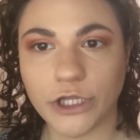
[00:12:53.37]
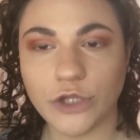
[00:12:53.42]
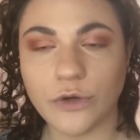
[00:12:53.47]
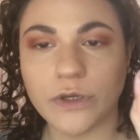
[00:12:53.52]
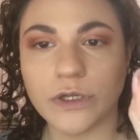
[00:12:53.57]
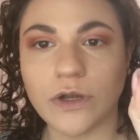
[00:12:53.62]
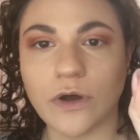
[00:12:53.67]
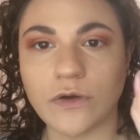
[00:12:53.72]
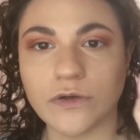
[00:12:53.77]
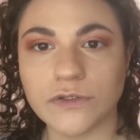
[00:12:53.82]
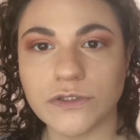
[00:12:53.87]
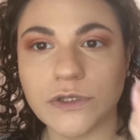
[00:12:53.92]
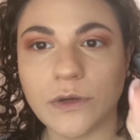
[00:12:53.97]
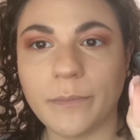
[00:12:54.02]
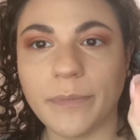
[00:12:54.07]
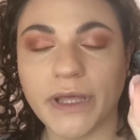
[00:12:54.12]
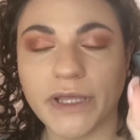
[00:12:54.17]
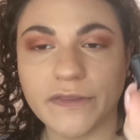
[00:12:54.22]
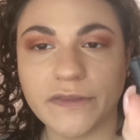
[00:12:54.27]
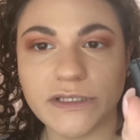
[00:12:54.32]
You can also
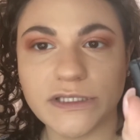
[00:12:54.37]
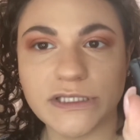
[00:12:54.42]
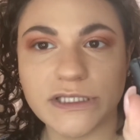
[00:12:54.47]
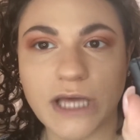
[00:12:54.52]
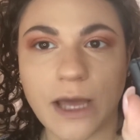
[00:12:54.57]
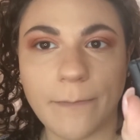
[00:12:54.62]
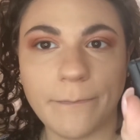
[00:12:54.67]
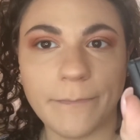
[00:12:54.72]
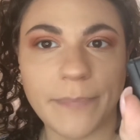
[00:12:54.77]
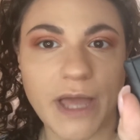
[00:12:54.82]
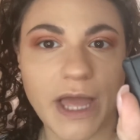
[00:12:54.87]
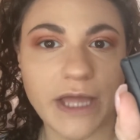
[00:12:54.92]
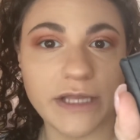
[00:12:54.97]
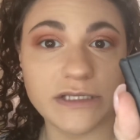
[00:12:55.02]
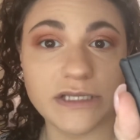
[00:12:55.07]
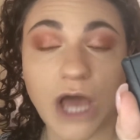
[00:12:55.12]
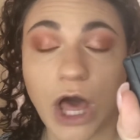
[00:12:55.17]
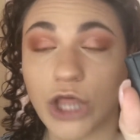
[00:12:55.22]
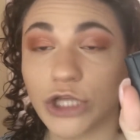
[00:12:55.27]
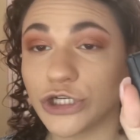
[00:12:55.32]
pick this up at
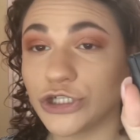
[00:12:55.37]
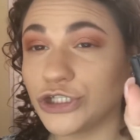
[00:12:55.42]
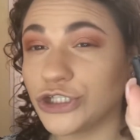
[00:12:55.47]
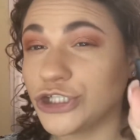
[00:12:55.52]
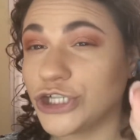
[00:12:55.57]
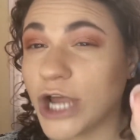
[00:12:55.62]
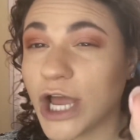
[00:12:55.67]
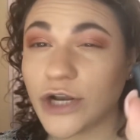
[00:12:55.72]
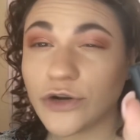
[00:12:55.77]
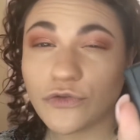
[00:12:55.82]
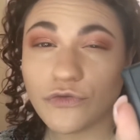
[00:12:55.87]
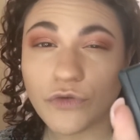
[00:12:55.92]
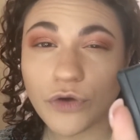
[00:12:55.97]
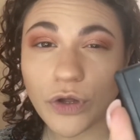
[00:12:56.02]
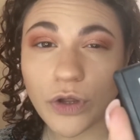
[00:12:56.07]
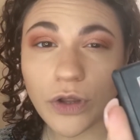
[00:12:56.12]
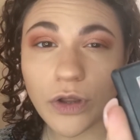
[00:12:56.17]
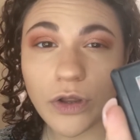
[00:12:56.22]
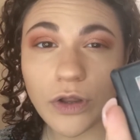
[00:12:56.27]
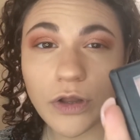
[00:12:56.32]
Dollar
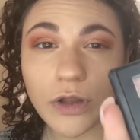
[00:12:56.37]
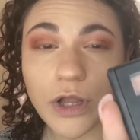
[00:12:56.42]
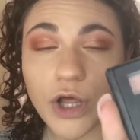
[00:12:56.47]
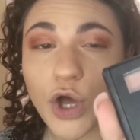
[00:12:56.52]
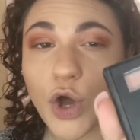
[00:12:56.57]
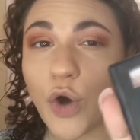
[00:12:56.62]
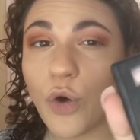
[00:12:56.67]
General,